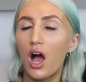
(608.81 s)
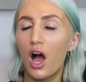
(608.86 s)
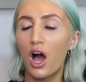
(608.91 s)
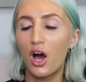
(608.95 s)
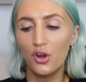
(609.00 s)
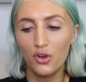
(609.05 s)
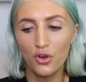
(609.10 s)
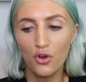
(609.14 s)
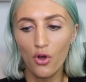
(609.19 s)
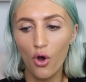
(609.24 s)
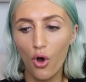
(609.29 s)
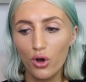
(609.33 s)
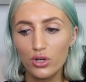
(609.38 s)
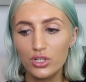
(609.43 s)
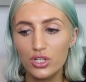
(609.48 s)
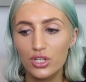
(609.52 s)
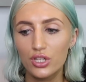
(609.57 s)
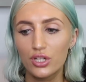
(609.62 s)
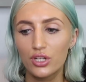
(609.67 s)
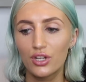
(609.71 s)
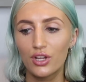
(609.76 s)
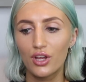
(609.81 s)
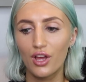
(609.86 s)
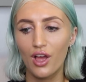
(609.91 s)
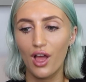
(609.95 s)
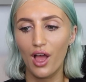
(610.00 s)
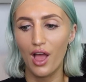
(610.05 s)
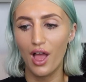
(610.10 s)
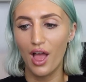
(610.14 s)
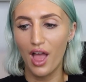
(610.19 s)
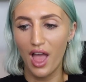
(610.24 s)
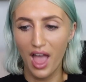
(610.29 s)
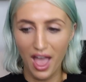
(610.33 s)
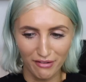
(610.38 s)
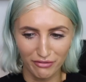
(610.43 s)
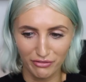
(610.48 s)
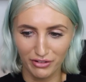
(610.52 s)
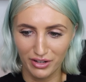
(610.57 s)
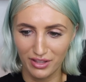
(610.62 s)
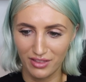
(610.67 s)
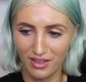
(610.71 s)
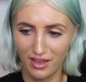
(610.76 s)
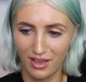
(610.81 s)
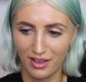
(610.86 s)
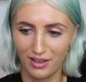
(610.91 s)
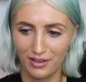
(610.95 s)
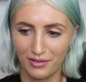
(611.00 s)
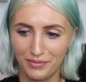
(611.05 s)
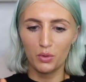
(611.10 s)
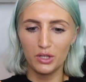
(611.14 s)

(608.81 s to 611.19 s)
are not everything.